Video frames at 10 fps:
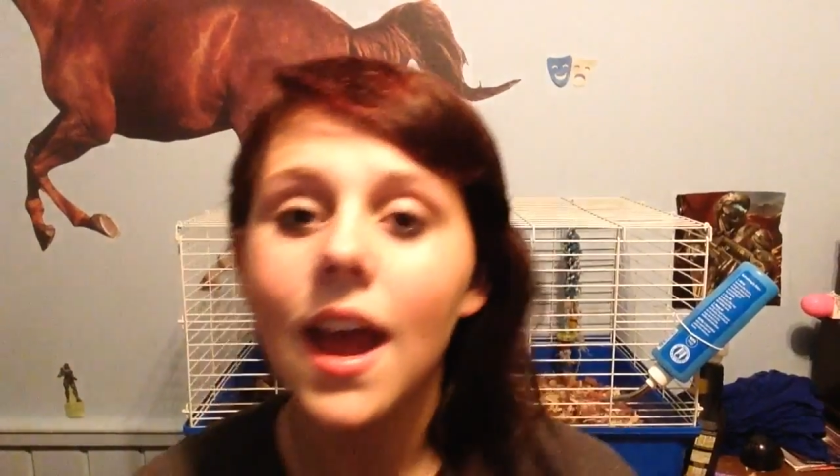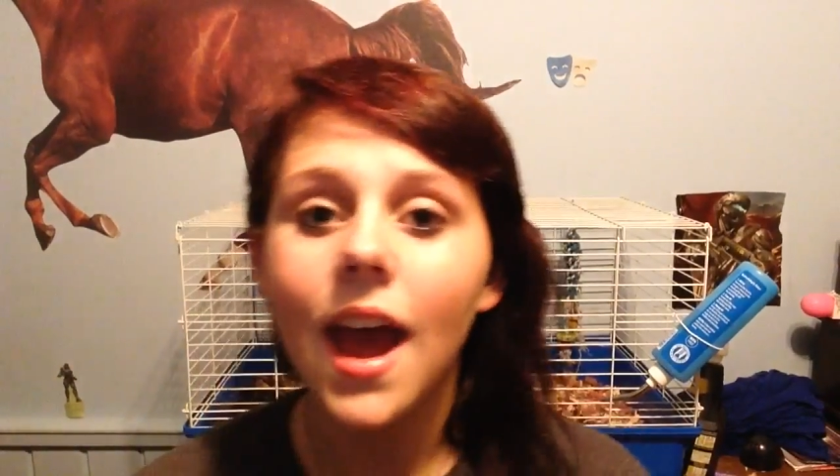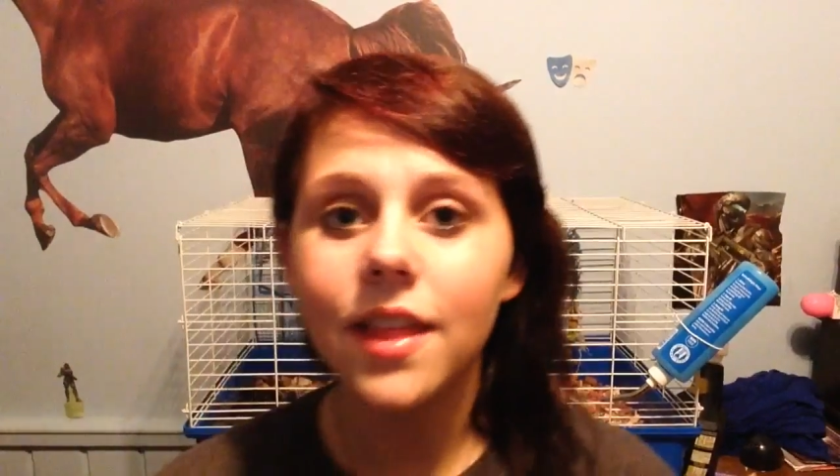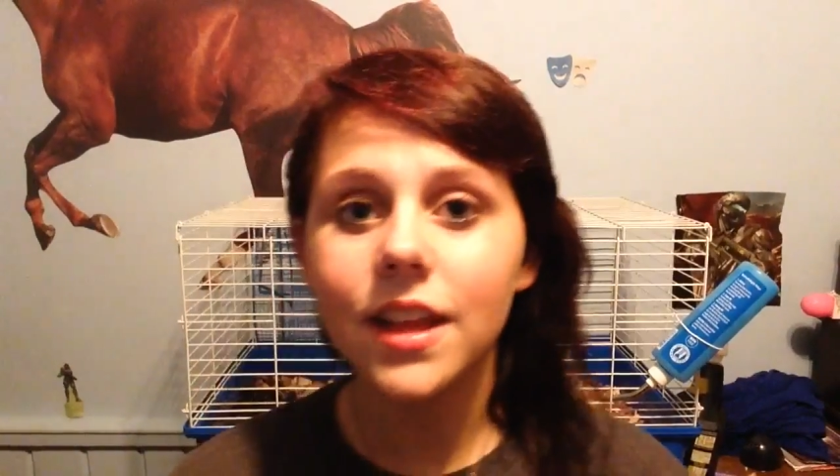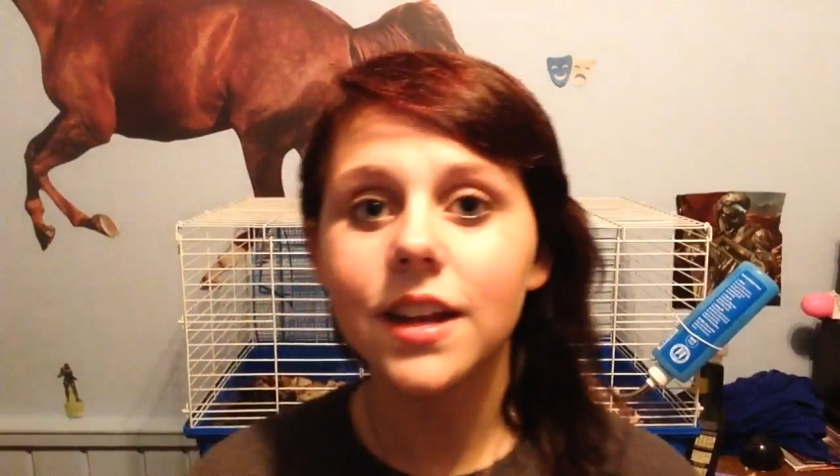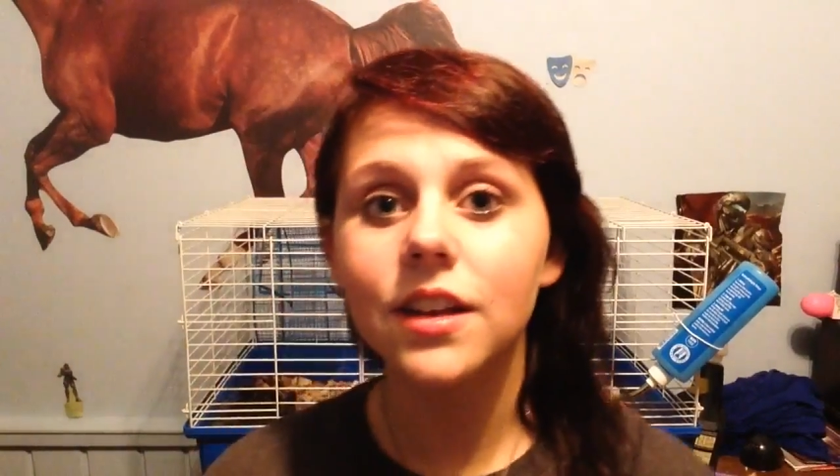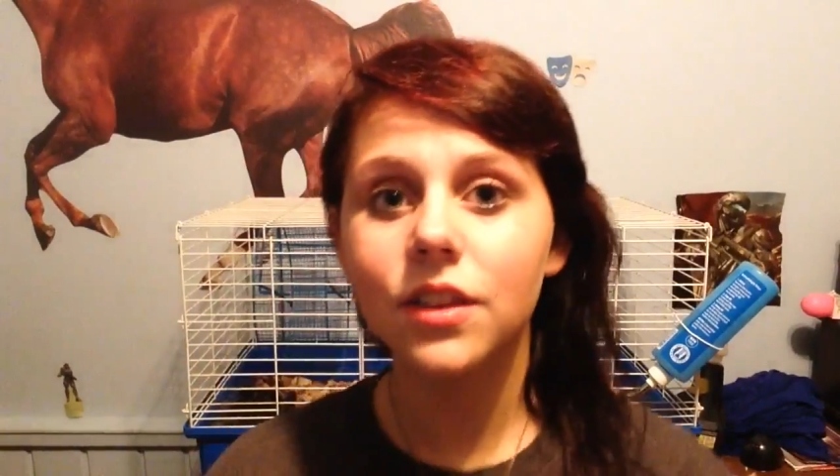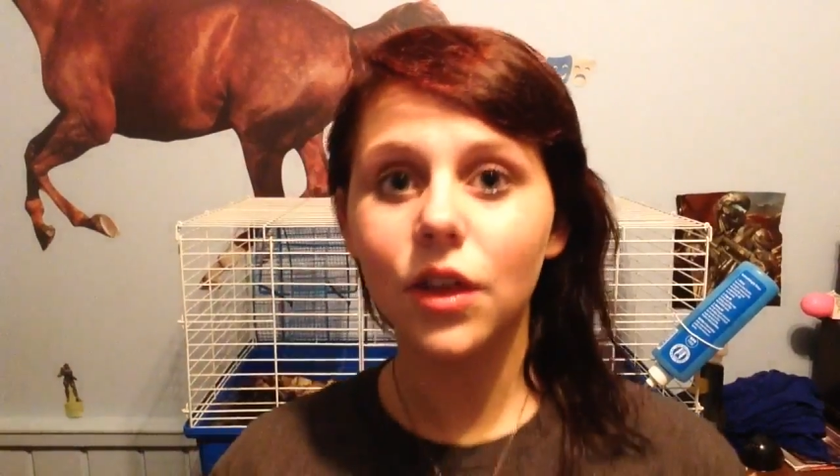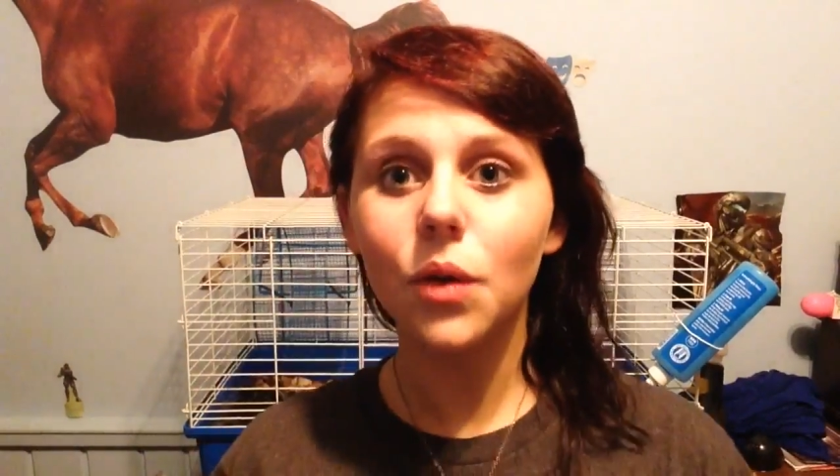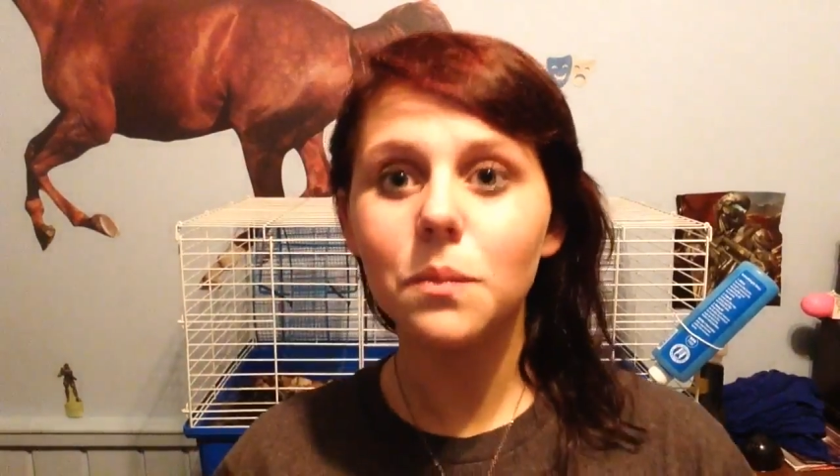And
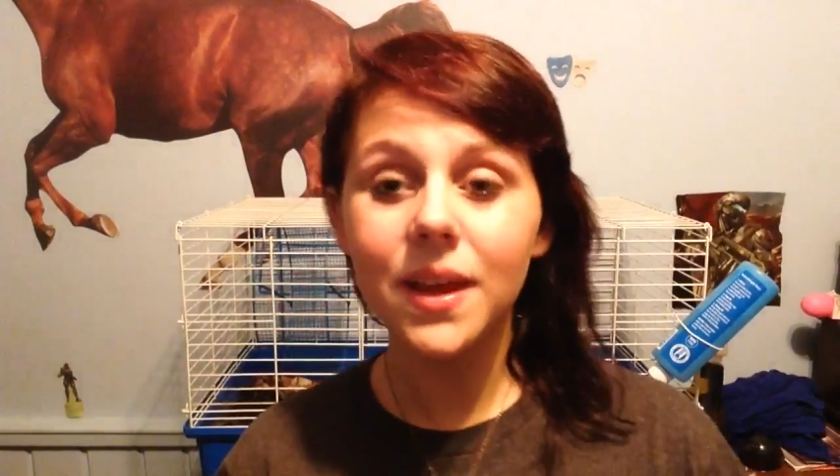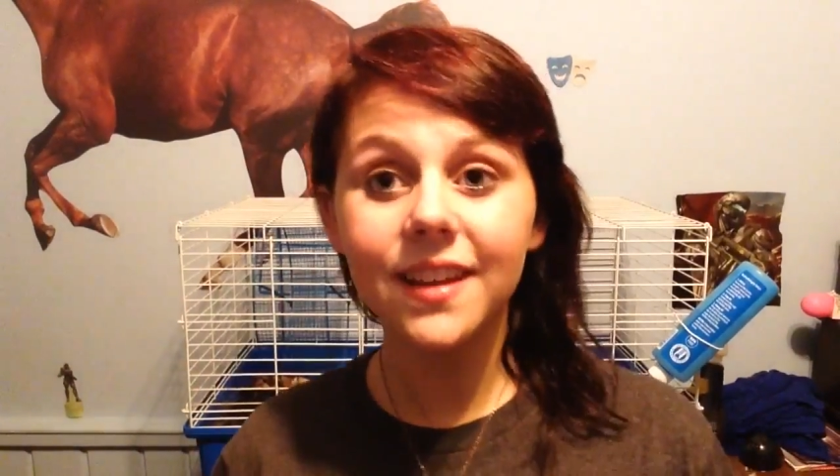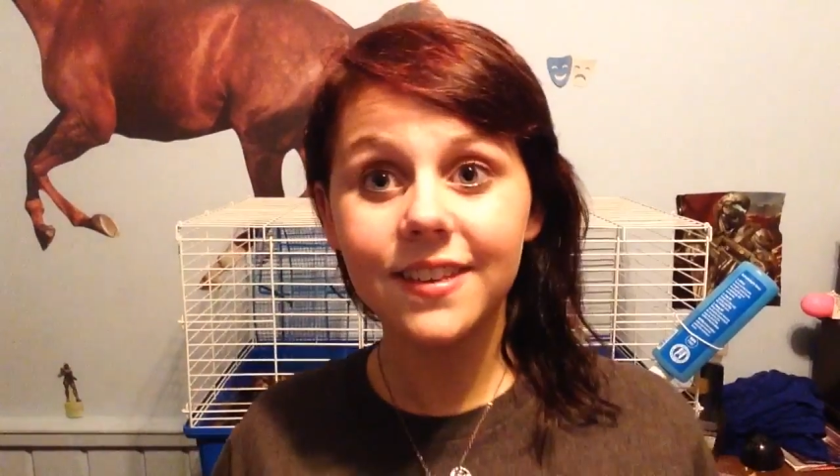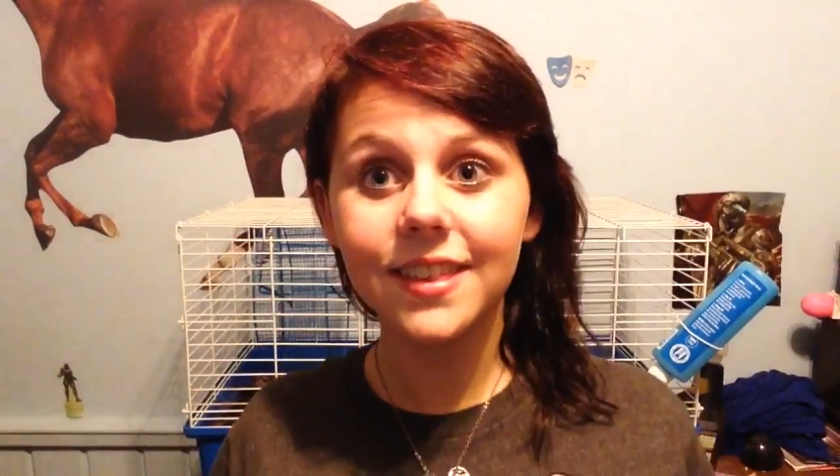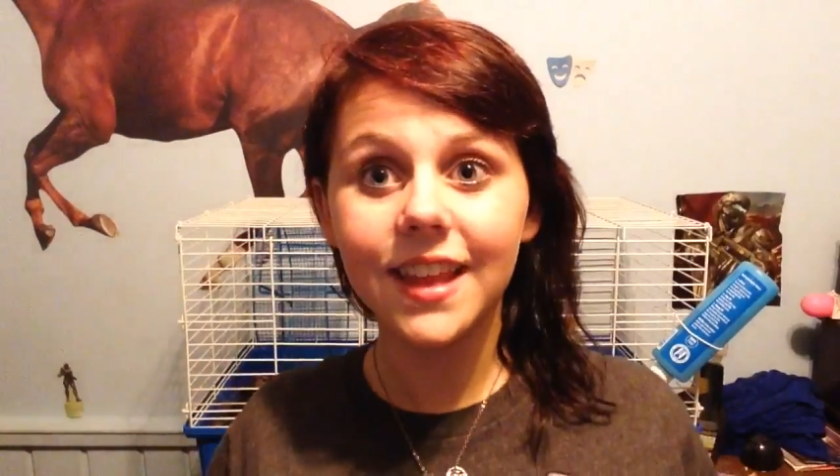then they'll miss